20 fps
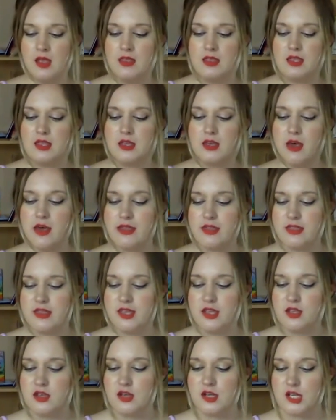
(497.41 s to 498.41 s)
The other
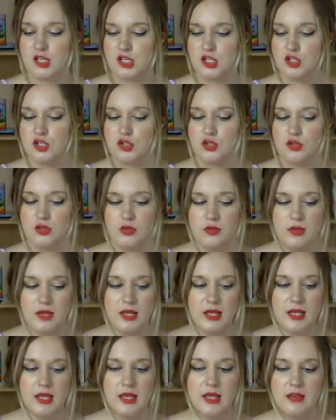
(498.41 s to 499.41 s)
thing you can do
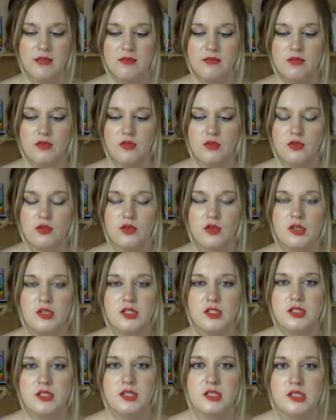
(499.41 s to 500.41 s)
if you're
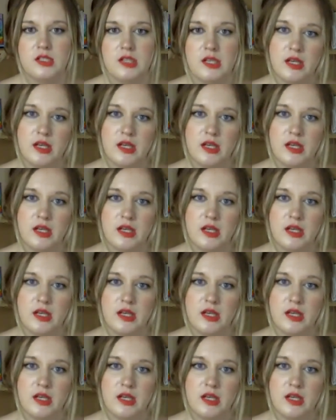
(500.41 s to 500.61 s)
not